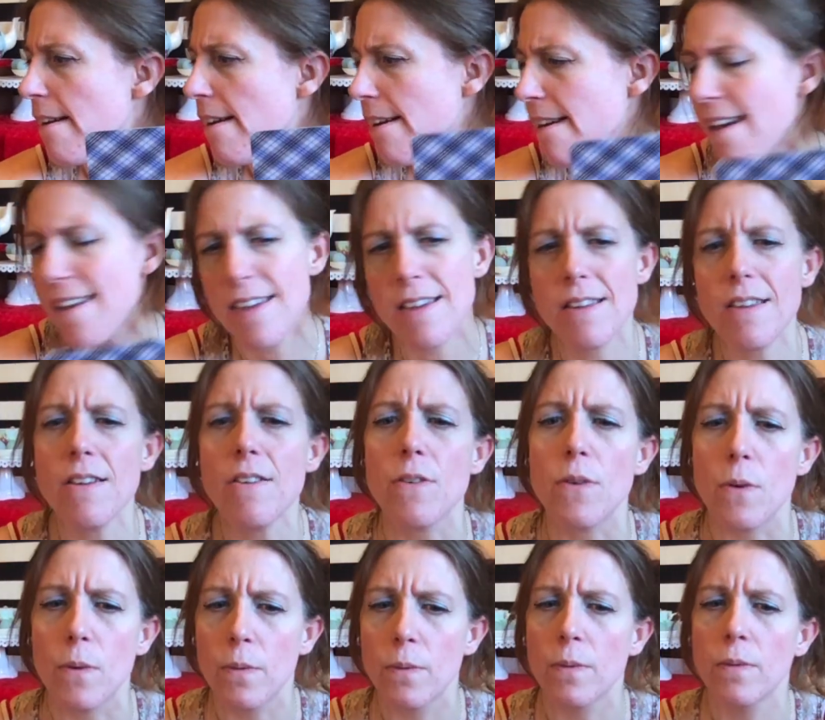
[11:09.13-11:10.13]
Yeah, you
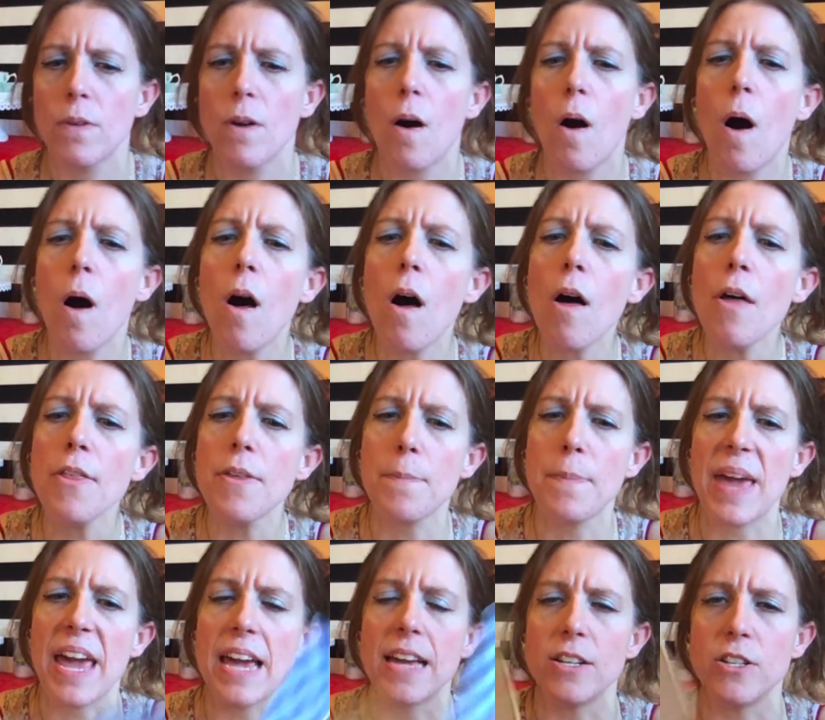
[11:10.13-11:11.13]
do. All the
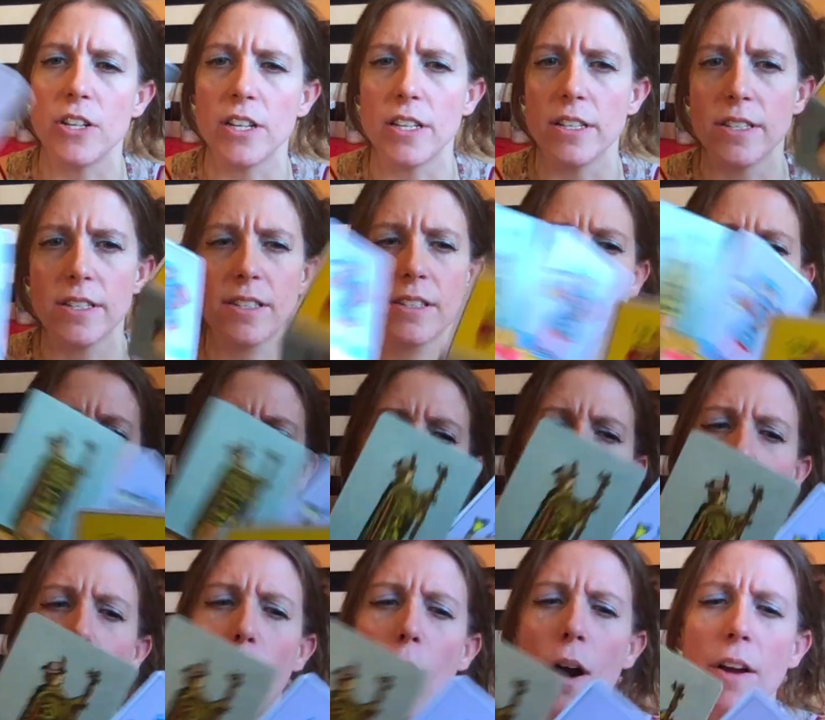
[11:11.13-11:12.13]
pages.
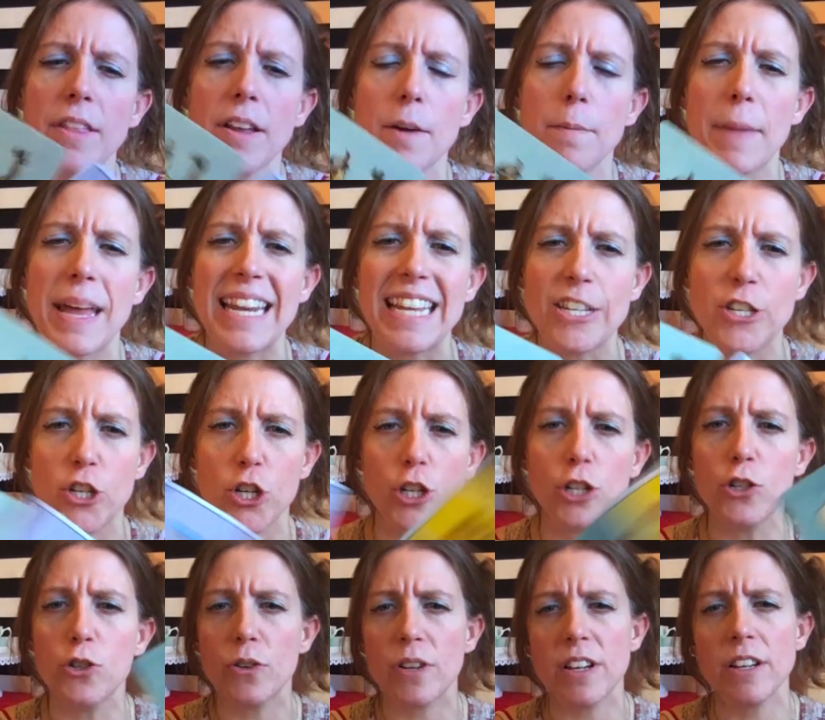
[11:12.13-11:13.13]
So are there many
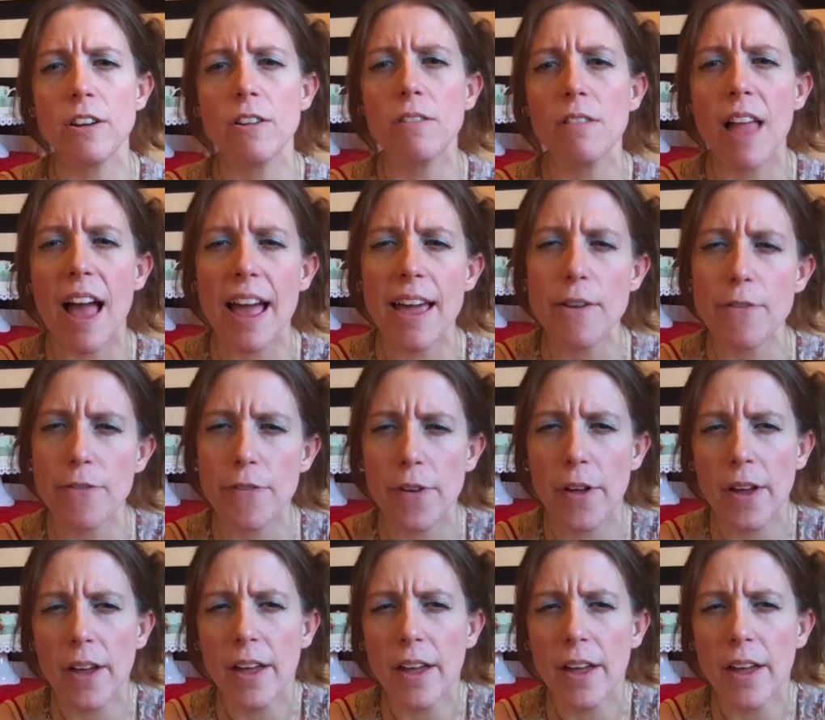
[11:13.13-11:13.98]
children in your life?